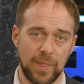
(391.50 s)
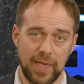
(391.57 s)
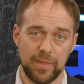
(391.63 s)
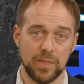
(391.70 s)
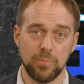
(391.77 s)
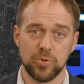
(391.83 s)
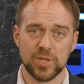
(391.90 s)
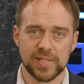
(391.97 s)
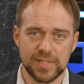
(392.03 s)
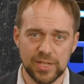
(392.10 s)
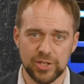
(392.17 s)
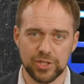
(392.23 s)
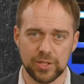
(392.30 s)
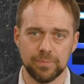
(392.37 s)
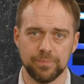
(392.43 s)
and the
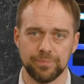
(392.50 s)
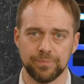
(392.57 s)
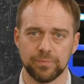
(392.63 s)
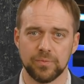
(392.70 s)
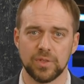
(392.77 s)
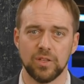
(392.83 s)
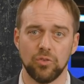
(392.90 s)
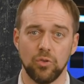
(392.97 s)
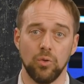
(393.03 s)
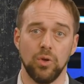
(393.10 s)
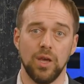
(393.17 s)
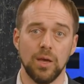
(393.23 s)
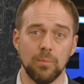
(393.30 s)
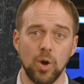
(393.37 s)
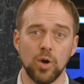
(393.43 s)
precision. So
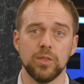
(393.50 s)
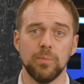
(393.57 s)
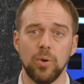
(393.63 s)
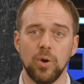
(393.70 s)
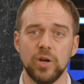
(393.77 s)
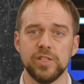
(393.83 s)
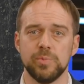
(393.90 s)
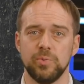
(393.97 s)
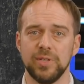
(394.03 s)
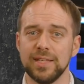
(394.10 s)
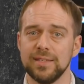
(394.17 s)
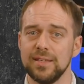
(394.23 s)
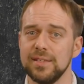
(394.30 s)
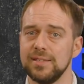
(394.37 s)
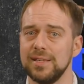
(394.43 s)
among the points
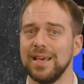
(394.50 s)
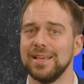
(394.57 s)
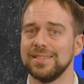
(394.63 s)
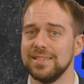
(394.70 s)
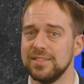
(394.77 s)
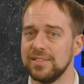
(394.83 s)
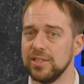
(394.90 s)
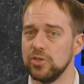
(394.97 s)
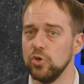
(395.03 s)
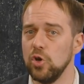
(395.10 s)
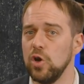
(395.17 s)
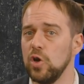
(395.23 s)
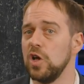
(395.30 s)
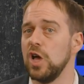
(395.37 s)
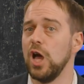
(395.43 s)
predicted as insecure,